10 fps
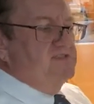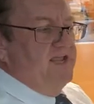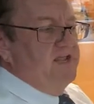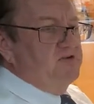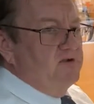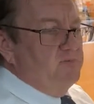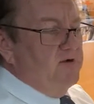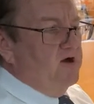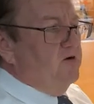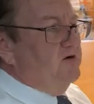is an
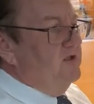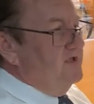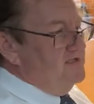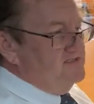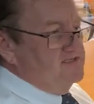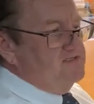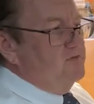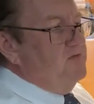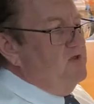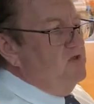Android-powered
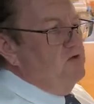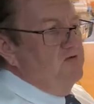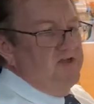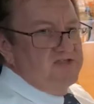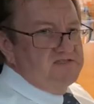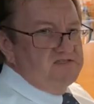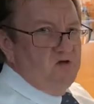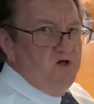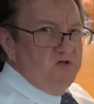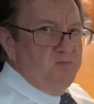system, you have access to
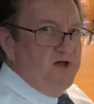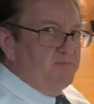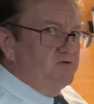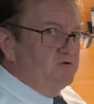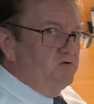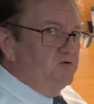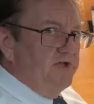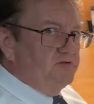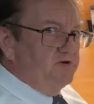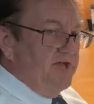all your popular Google
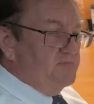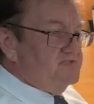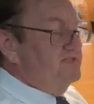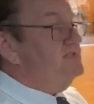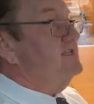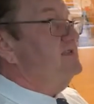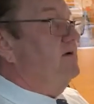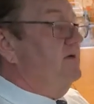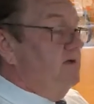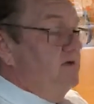Android apps. And this has a